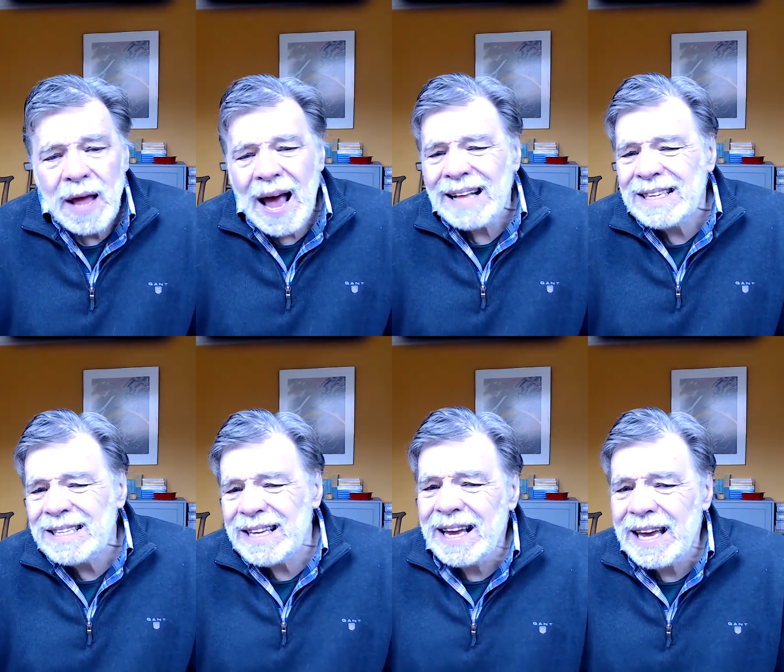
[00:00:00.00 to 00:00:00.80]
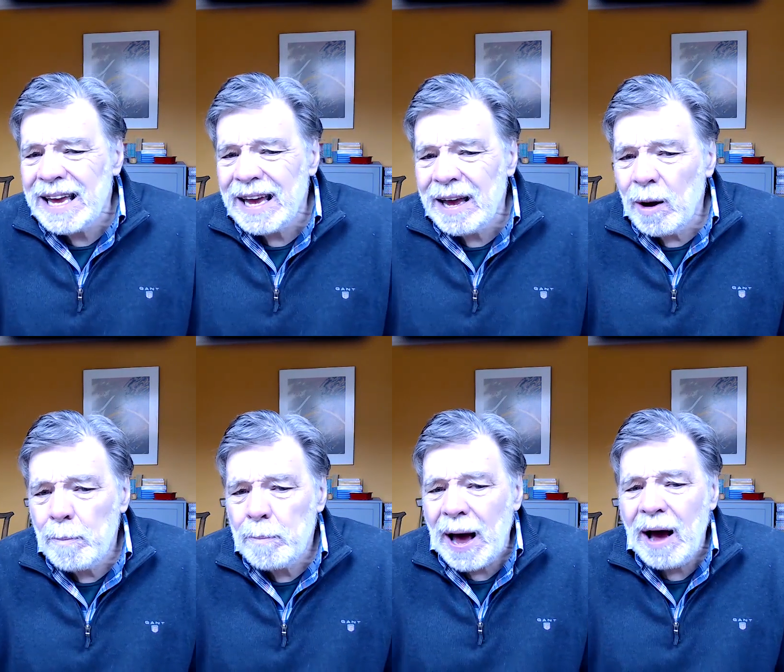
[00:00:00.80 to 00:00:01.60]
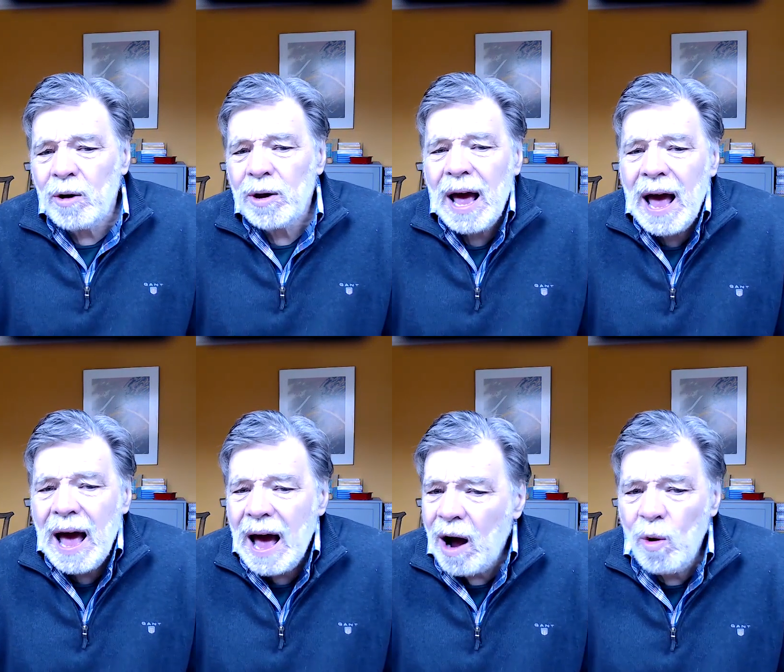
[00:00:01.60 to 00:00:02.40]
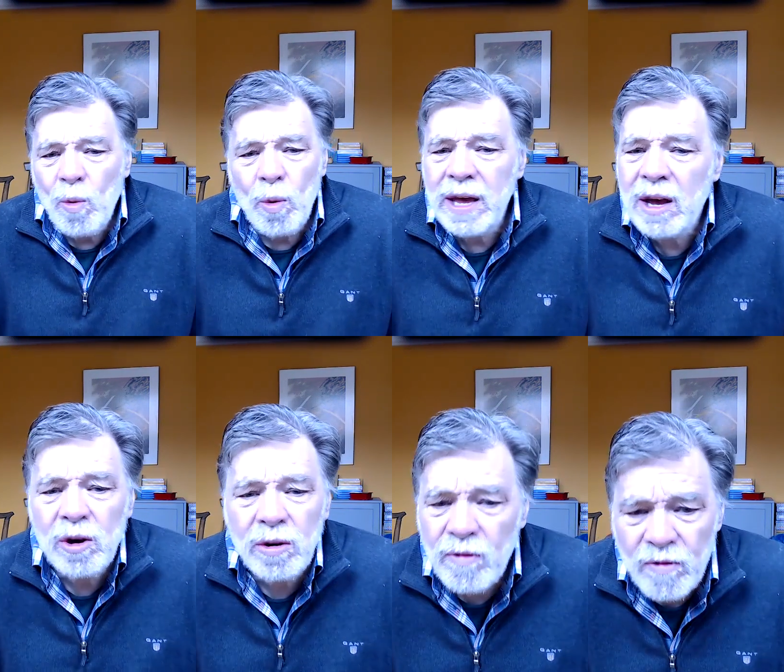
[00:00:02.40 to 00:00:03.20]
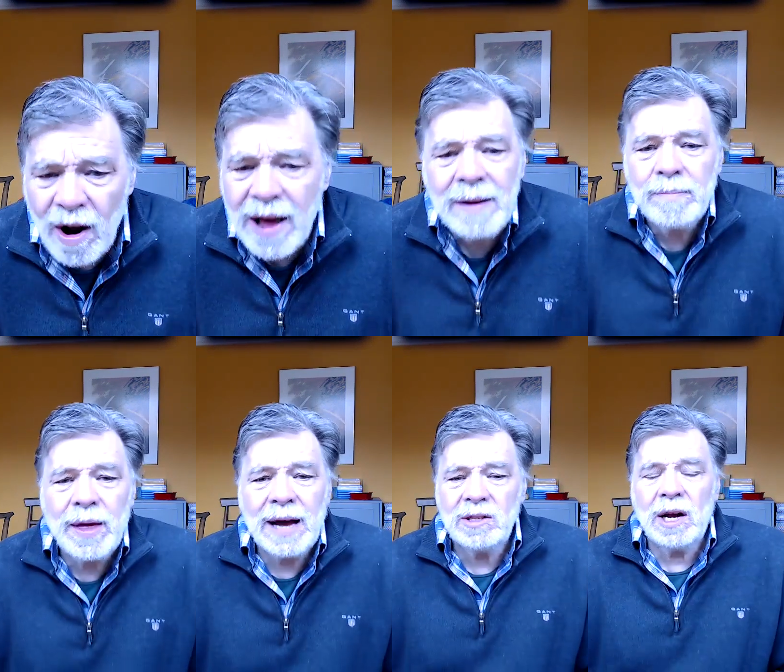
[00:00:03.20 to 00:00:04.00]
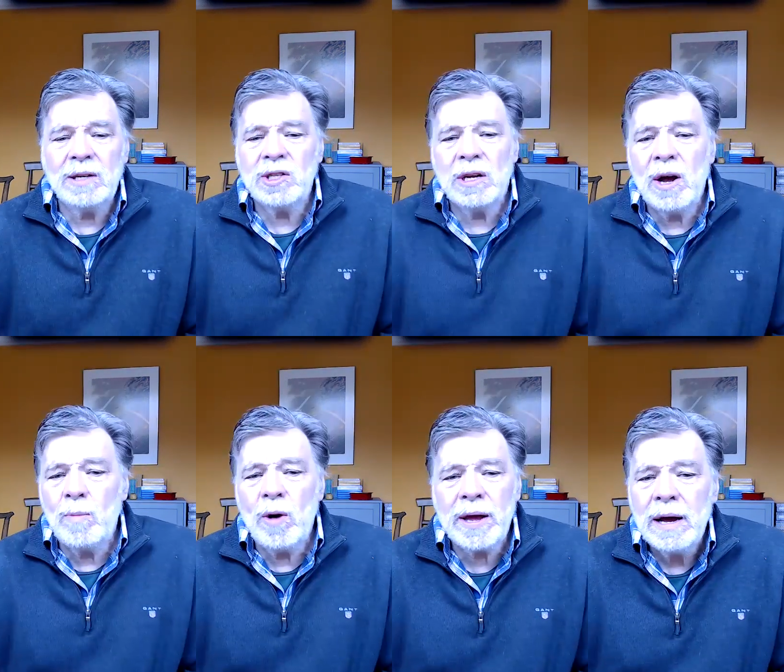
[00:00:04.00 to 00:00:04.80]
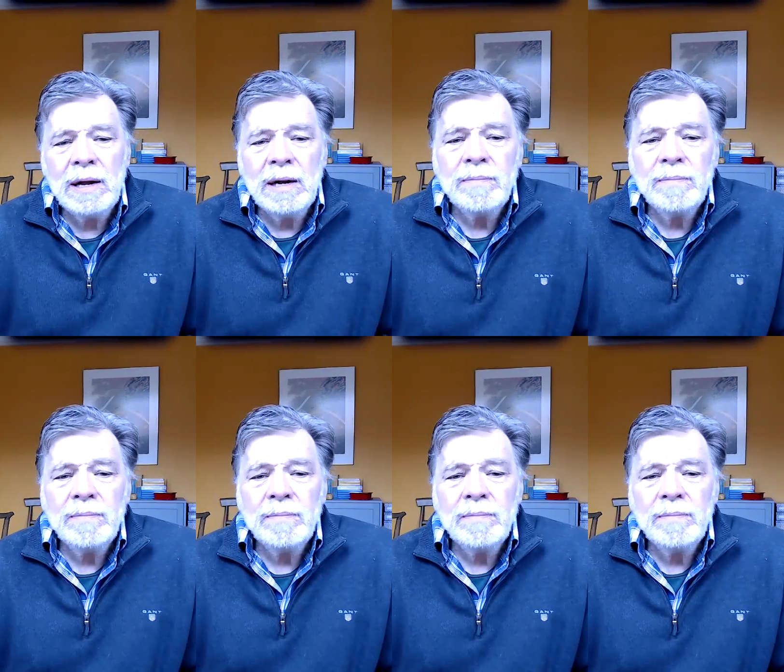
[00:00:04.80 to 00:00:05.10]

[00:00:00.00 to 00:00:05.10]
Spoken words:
and thinking about how we could frame that task and homework